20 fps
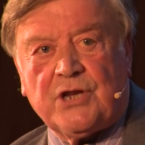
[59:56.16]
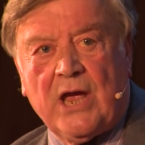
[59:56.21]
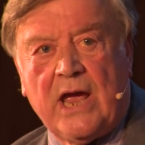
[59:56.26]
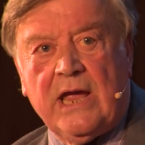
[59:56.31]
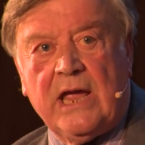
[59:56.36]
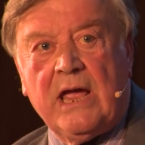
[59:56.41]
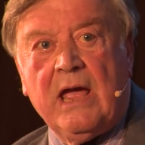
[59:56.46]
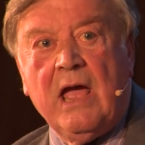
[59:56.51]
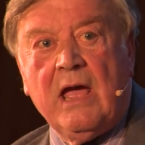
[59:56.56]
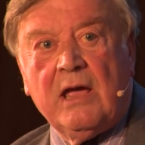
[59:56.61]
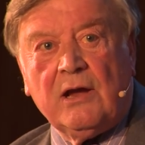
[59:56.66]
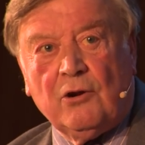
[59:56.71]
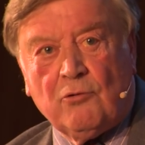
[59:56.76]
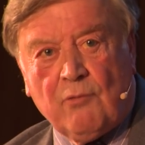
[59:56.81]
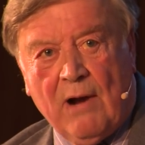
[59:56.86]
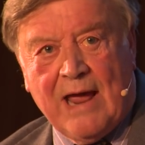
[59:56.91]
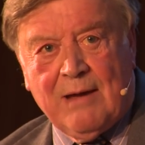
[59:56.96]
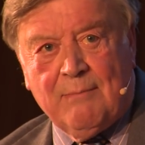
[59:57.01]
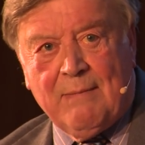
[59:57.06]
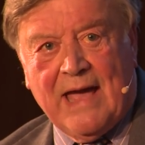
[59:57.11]
say
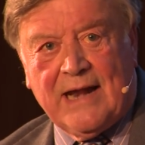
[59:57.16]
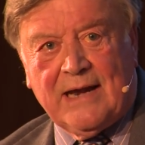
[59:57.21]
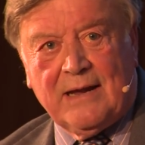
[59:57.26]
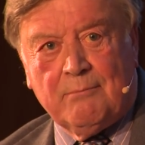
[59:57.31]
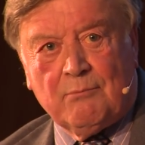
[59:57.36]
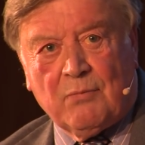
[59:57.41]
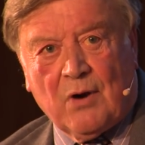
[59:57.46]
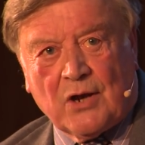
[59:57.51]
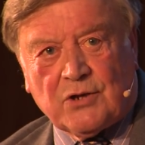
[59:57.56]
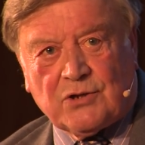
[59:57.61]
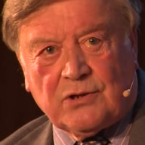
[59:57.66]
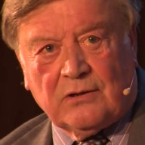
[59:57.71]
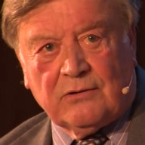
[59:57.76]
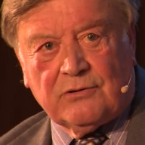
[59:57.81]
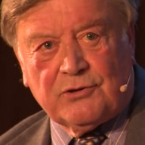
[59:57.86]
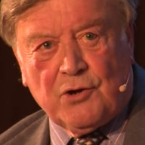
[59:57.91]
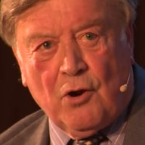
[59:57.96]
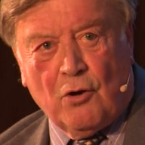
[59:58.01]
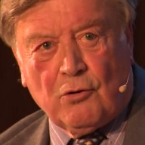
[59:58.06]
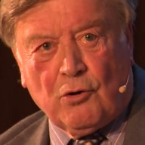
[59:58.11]
grey men in
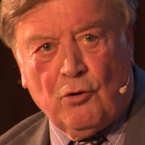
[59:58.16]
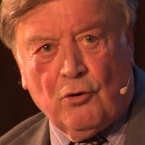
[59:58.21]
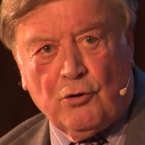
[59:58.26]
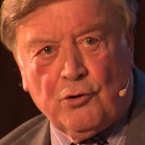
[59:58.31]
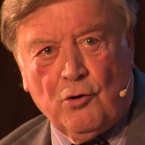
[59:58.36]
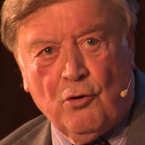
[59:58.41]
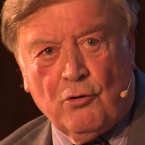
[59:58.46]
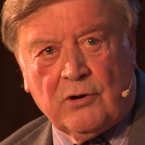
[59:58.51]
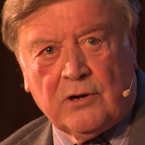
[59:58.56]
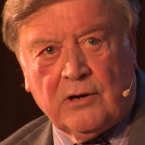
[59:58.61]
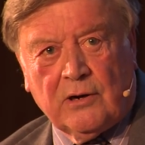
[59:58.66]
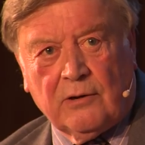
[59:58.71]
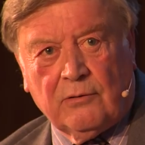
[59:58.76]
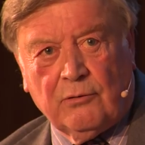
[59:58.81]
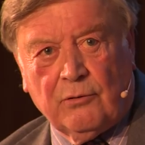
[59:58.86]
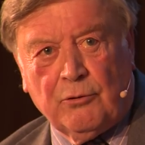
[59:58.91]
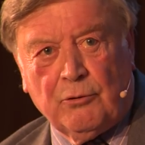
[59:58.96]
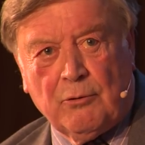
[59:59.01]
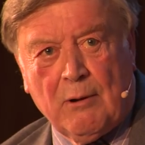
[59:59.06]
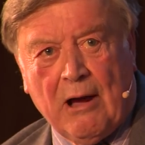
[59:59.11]
Brussels, Jean-Claude Juncker,
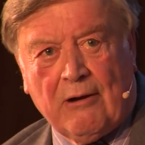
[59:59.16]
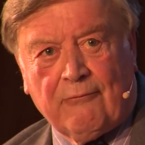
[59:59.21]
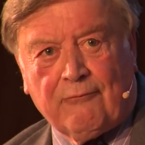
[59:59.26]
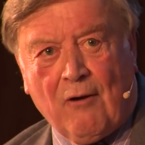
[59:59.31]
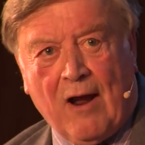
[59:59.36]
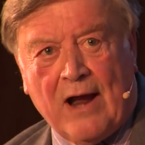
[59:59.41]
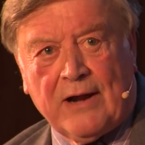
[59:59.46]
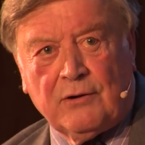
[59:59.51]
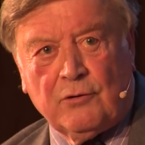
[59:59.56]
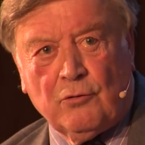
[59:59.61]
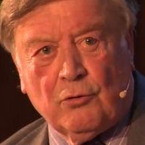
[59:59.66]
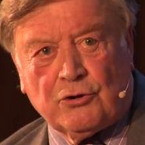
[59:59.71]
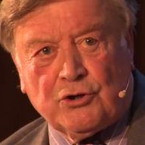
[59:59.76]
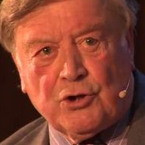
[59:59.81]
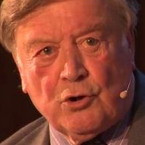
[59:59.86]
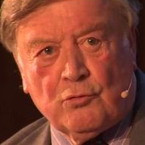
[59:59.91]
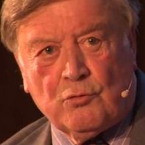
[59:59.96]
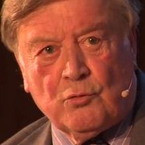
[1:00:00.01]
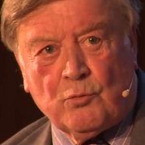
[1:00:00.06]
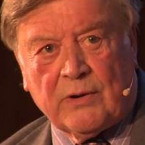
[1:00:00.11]
who you now frighten your
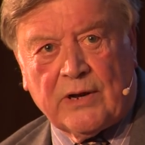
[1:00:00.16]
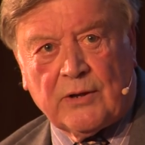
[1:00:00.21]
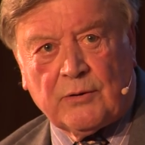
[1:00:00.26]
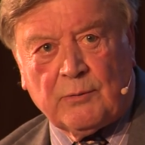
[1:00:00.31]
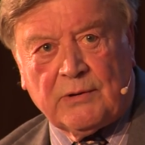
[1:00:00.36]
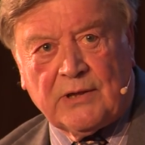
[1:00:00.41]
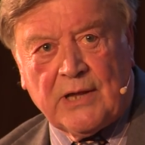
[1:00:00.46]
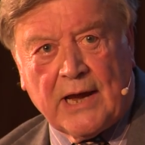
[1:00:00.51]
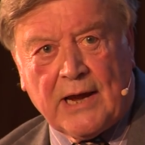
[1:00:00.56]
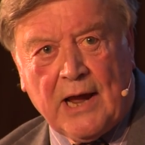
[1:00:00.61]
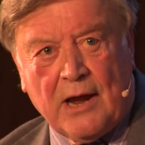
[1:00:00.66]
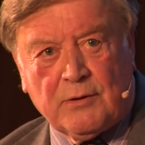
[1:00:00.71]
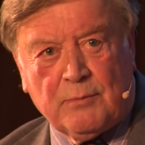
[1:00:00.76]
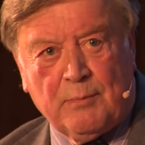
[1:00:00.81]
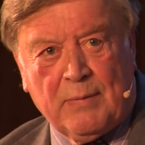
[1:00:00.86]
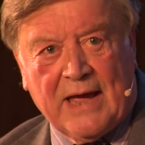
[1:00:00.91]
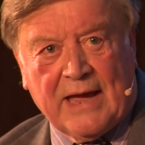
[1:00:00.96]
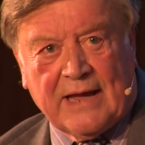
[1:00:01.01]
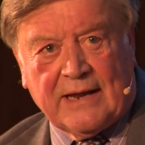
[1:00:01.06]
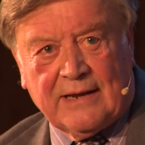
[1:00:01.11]
children with when they go to
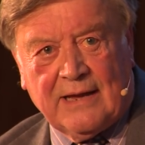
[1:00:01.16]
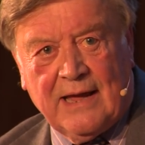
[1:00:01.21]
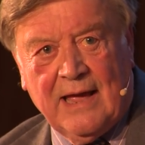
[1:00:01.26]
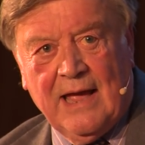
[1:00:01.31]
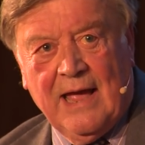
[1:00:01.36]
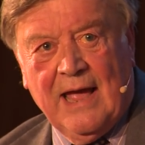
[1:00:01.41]
bed,